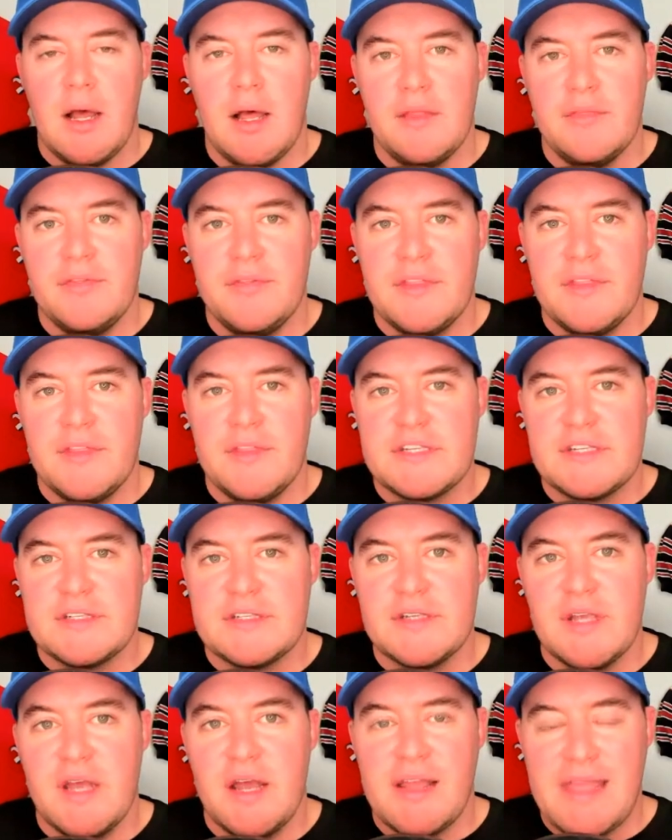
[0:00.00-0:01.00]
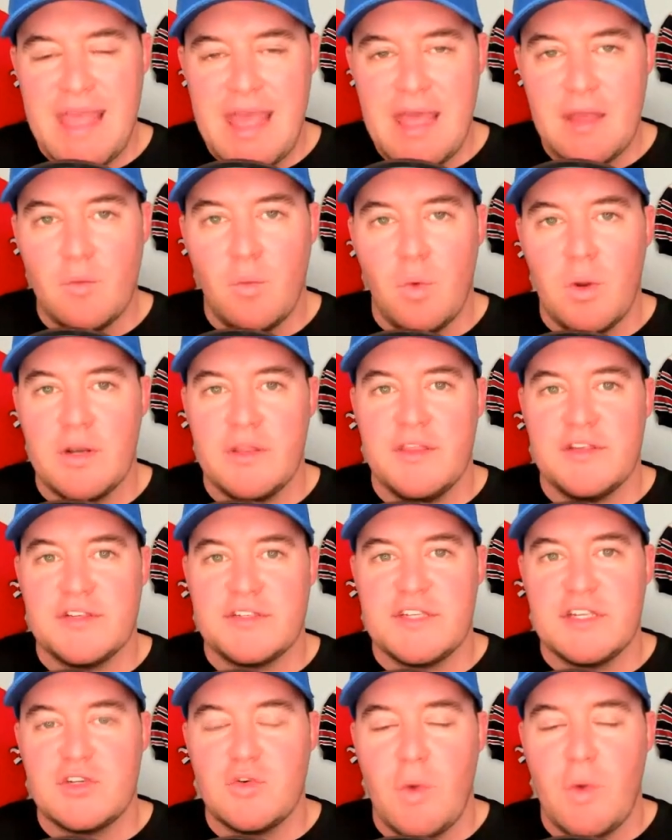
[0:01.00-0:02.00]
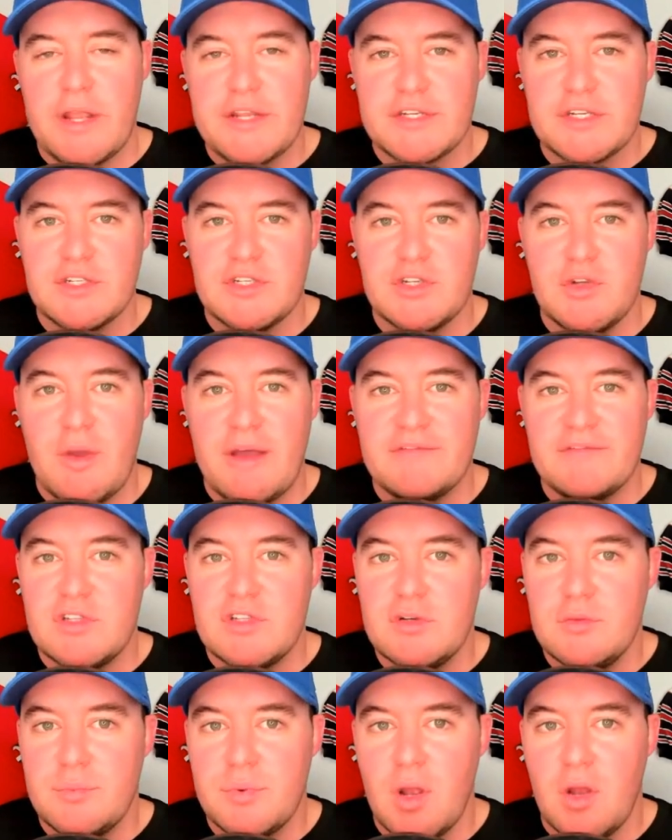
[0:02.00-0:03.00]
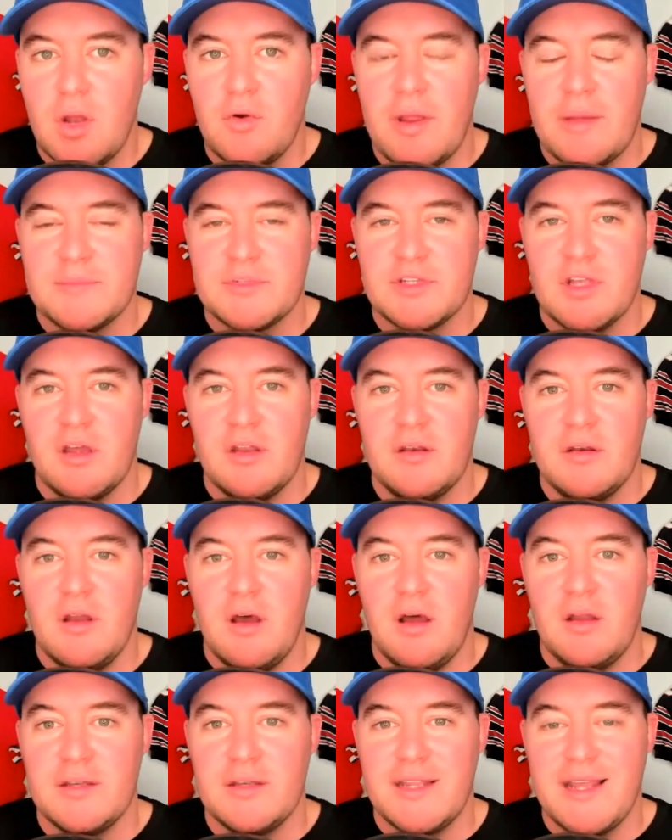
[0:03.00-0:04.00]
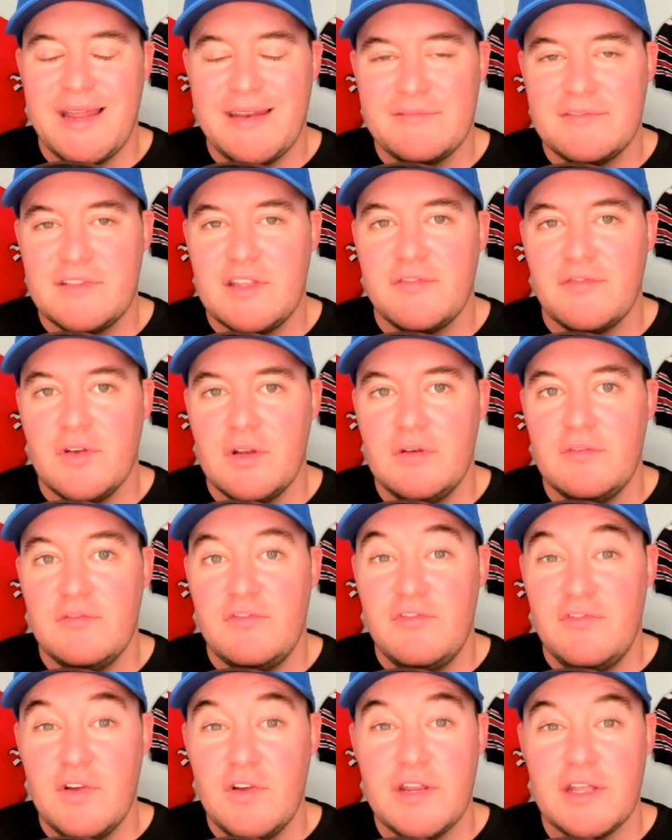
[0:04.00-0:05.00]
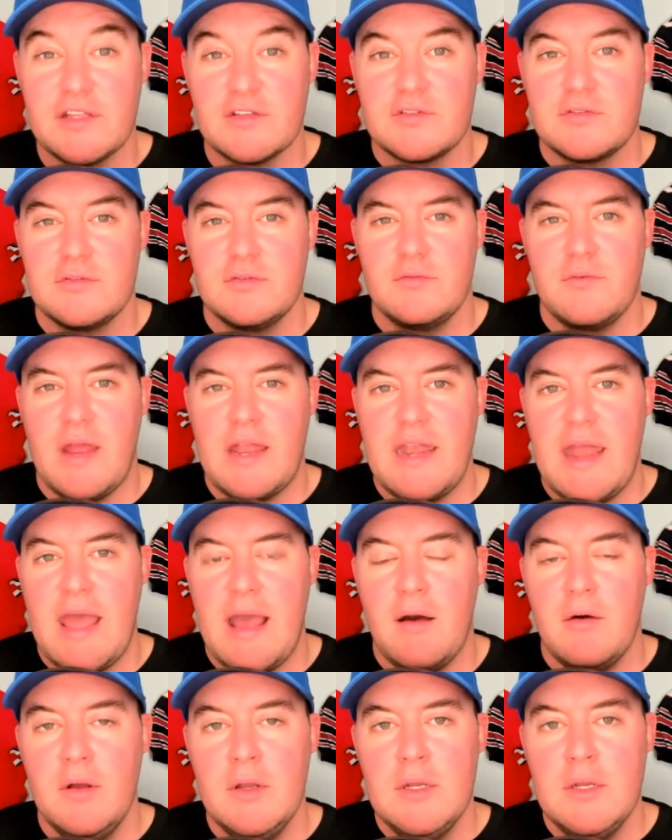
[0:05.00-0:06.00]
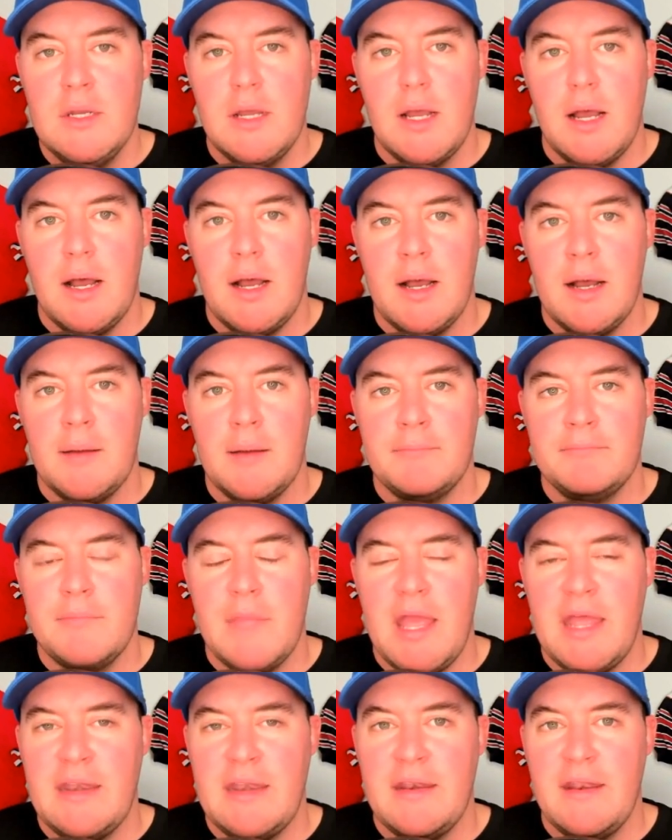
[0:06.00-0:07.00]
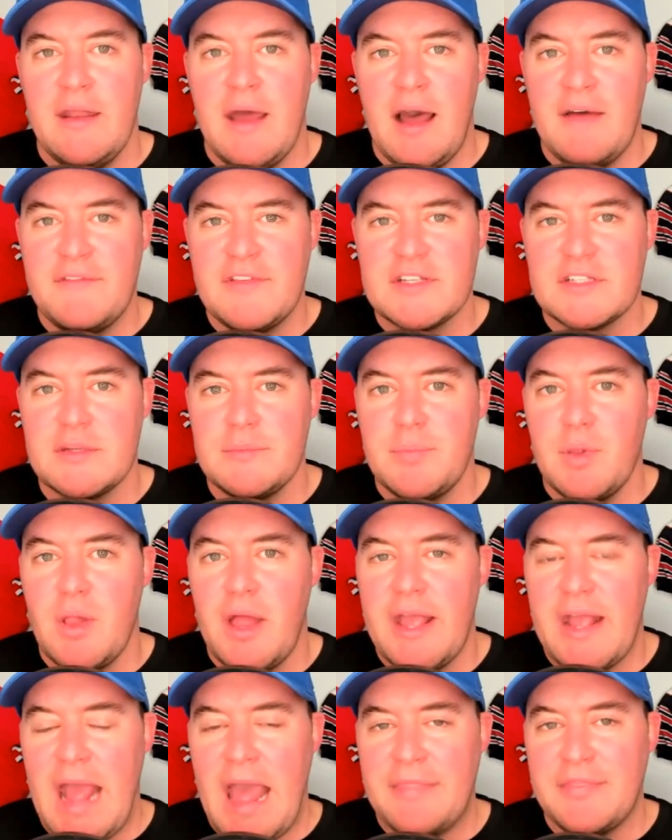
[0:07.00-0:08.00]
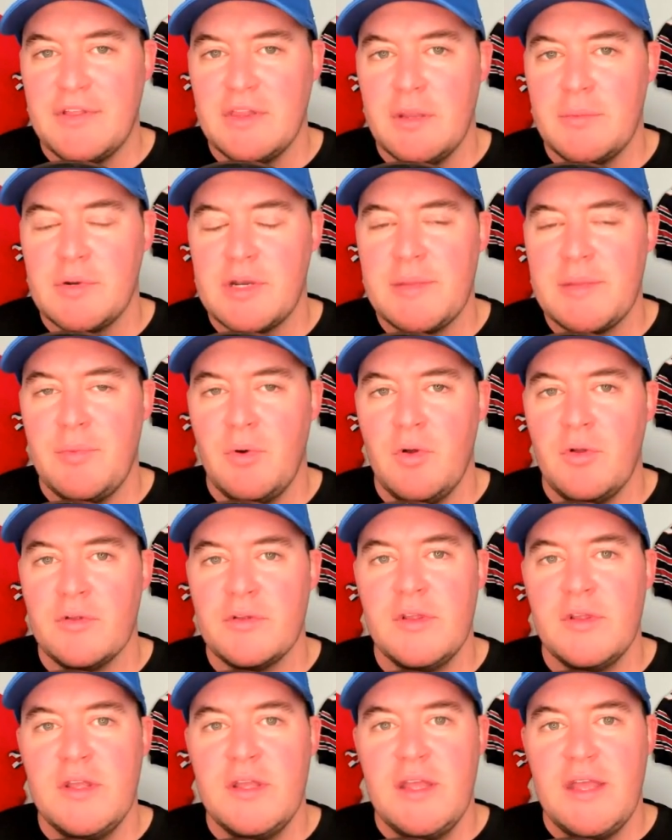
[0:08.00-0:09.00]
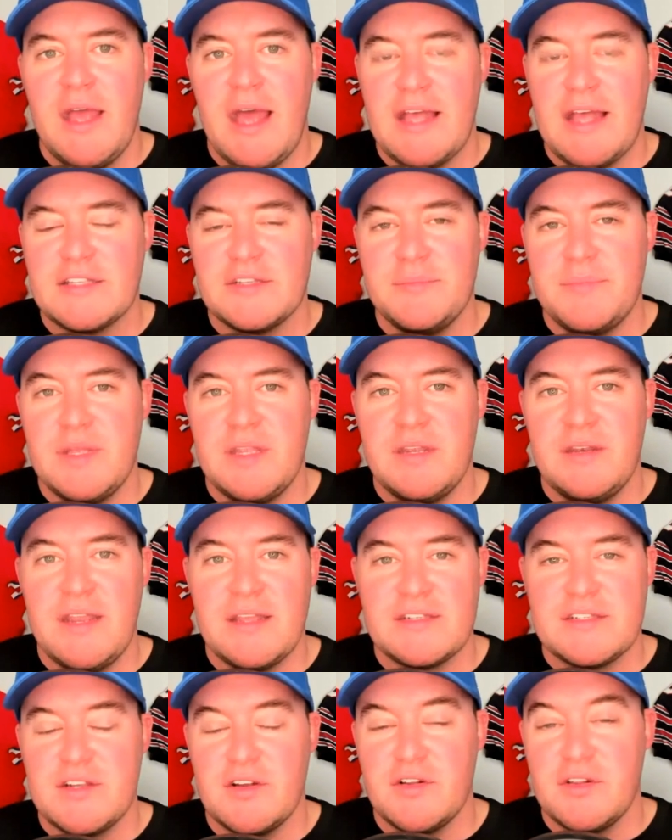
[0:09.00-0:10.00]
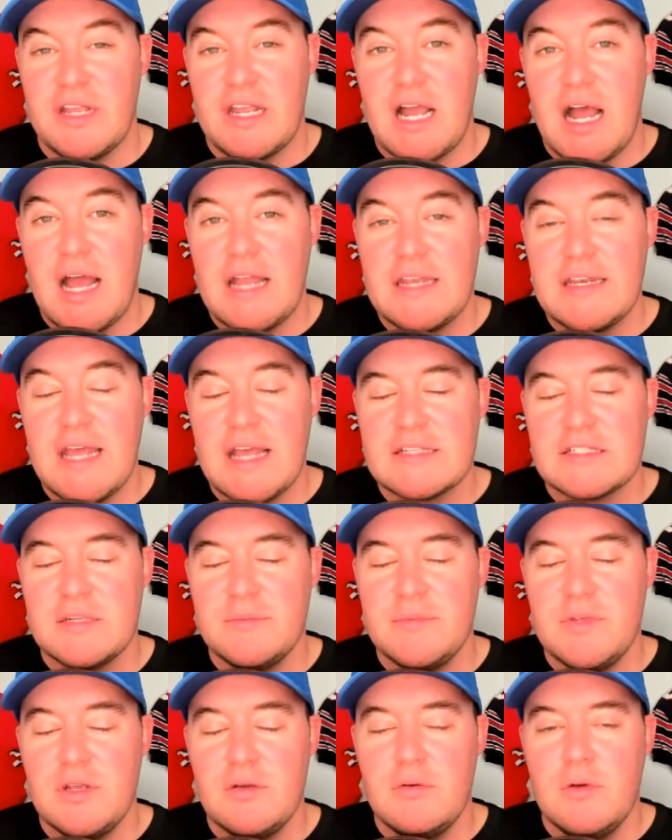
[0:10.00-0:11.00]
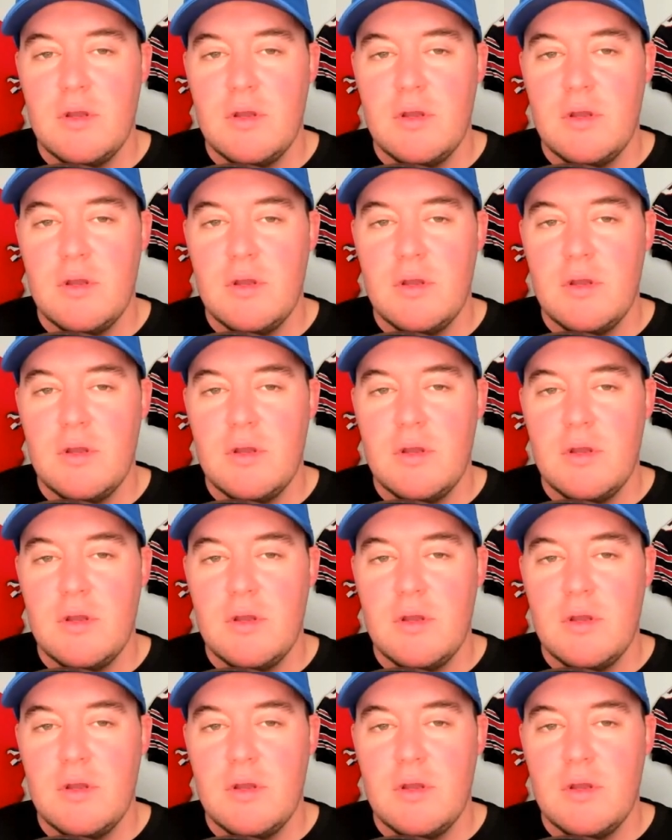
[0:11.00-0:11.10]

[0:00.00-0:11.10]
uh, this is, again, one of those situations you have two programs on, on kind of different footings right now. Um, and obviously playing at the Liberty Bowl hasn't been necessarily kind to S M U.